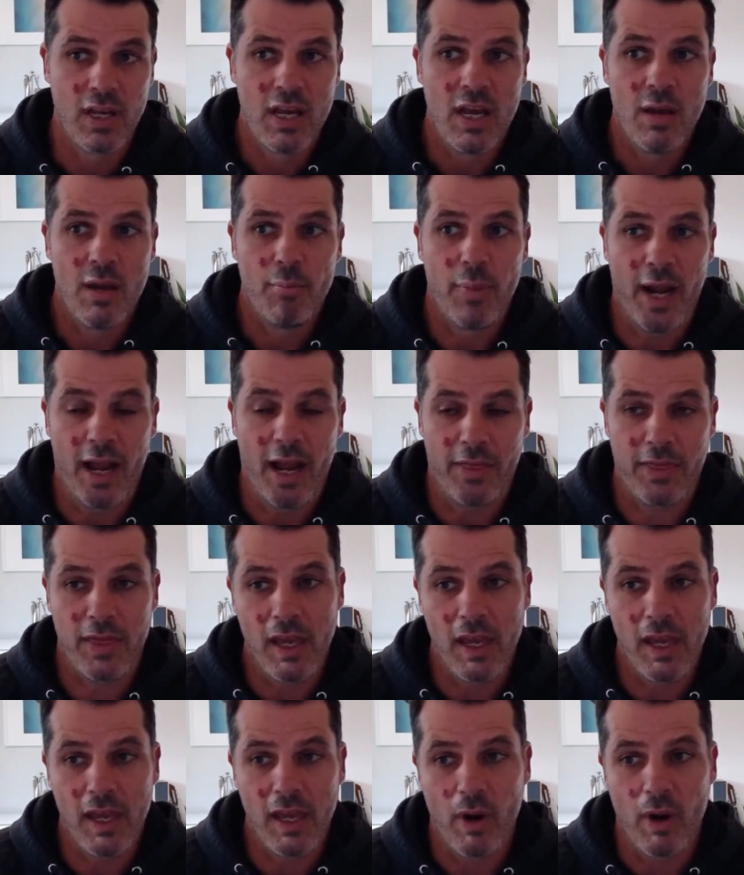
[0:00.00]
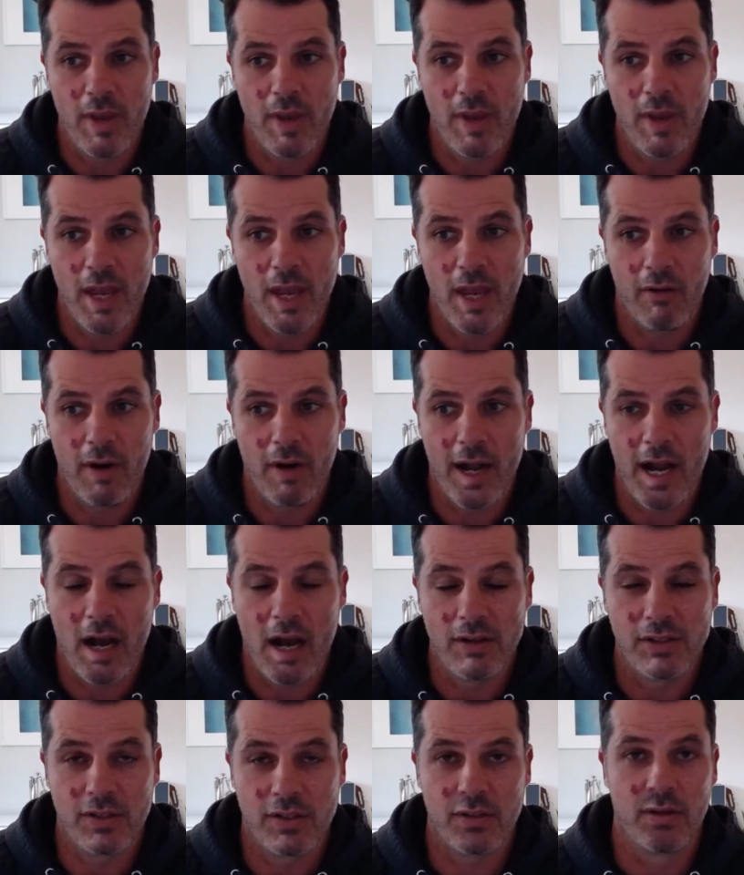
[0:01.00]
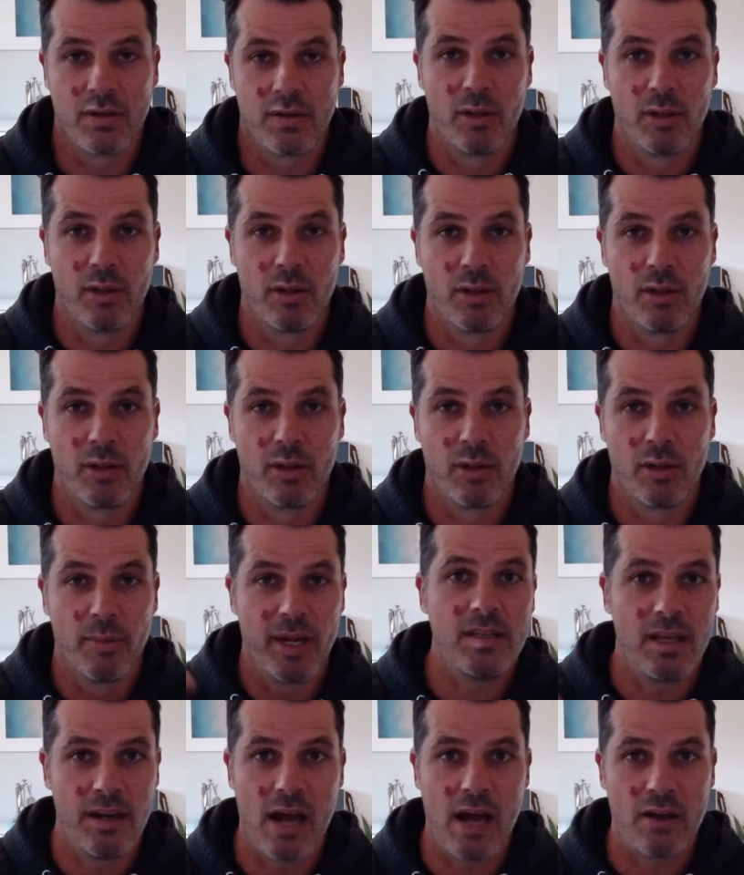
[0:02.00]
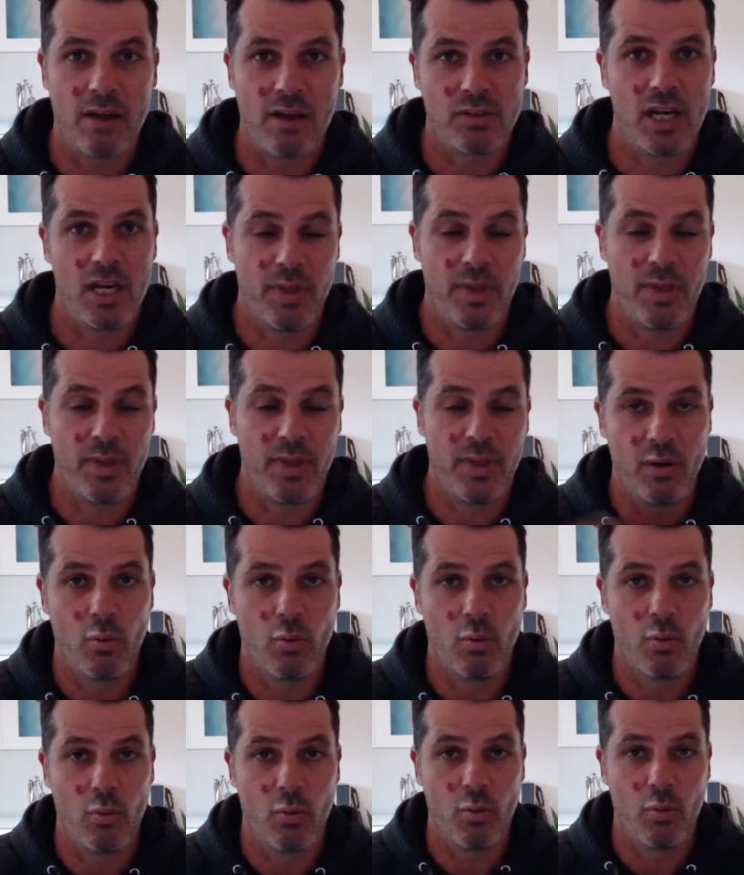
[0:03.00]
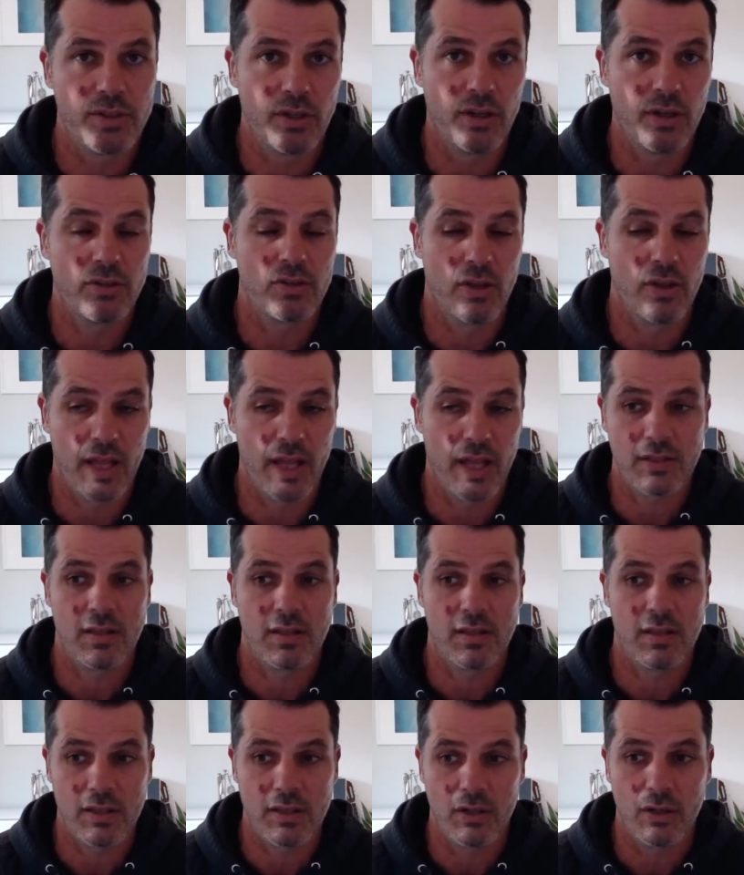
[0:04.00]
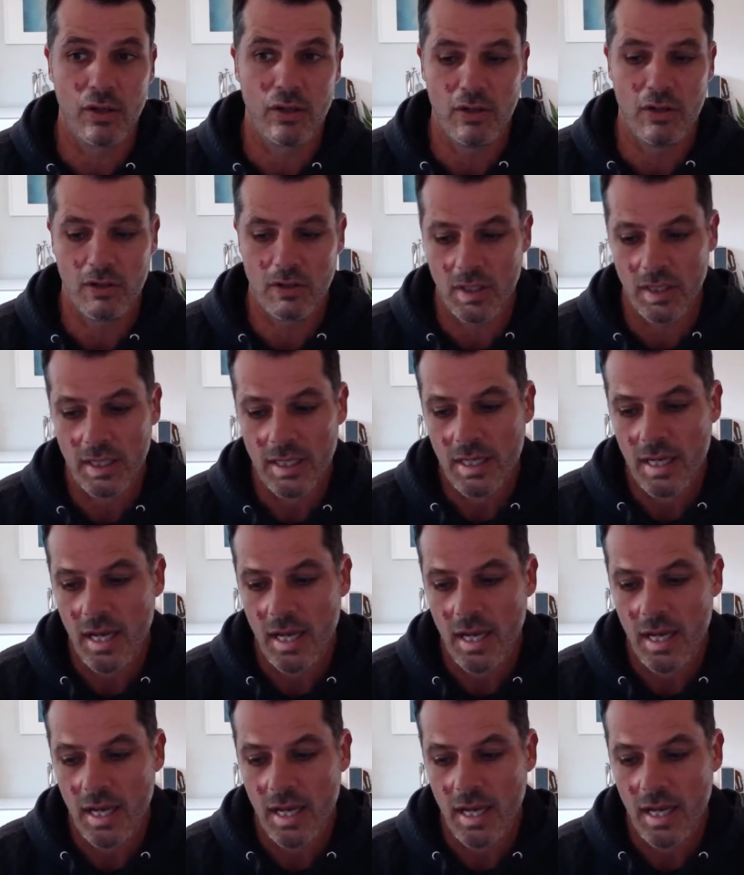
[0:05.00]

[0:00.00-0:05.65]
But I think what I'm hearing right now is it's a little bit easier now to clean up than it was 2 months ago. So that's the good news.